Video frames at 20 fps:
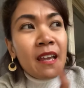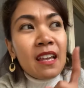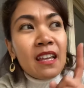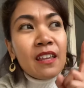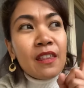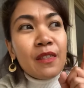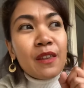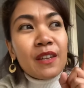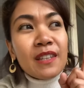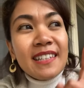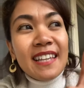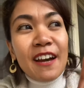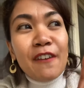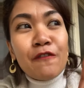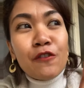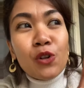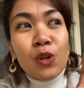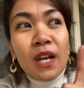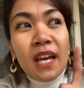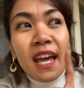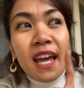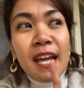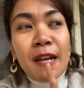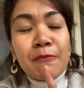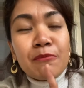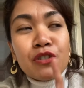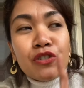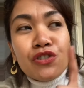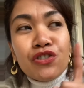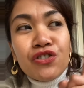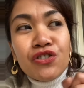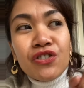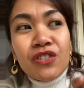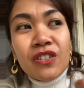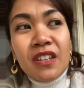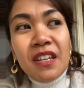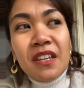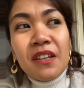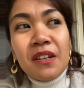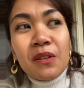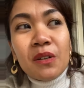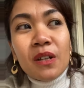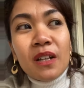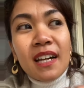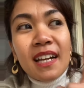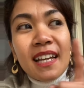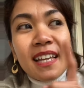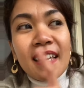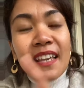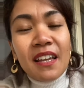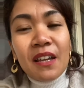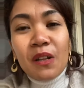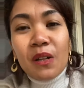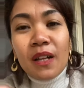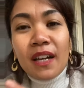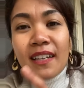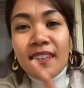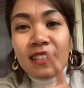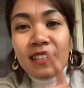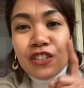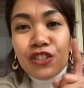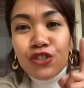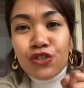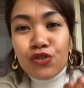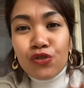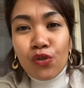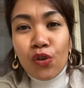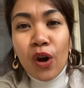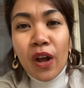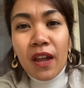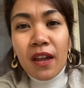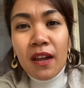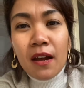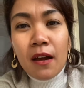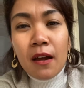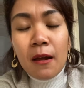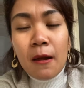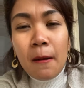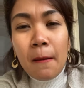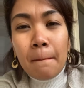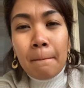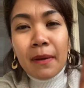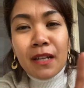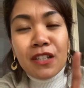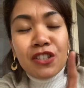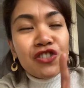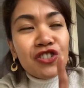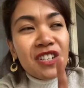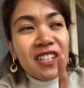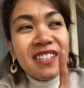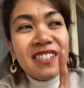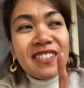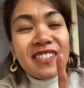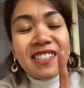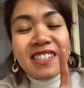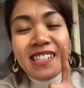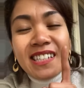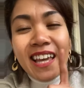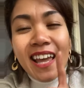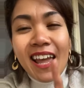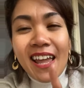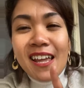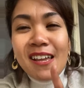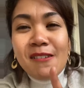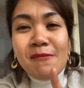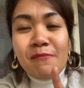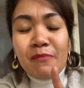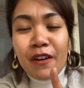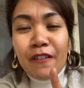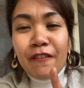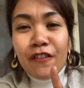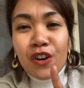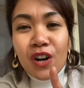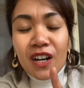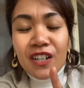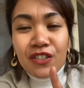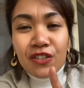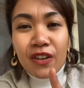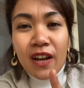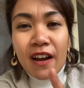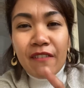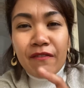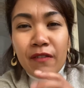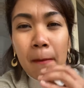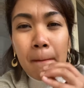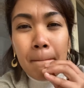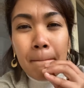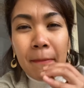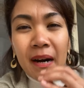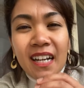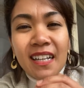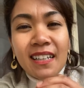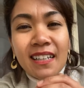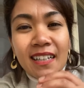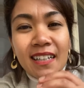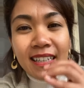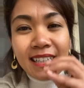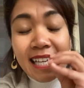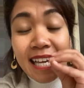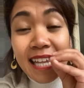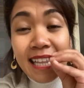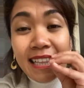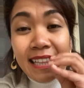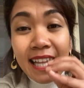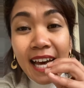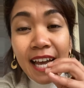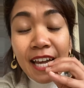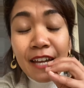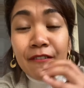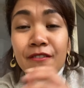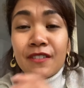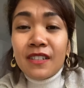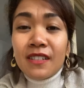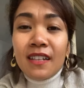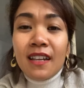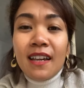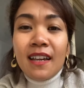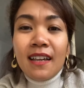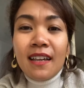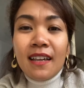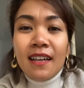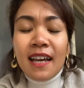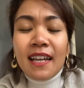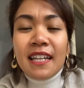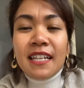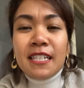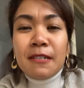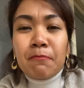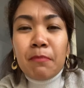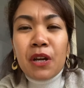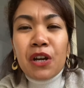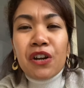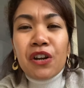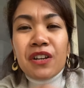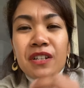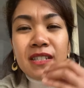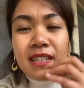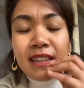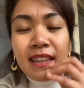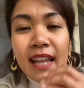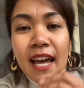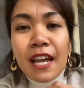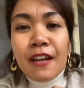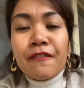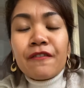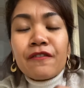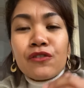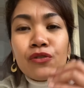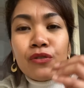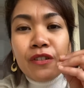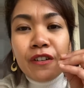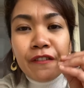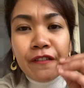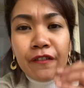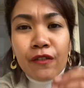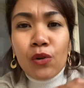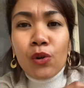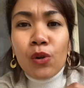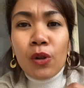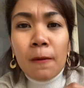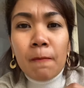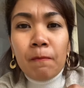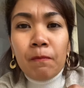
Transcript: the devil came to steal, kill, and destroy, but Jesus came for us to have abundant lives and experience life to the full.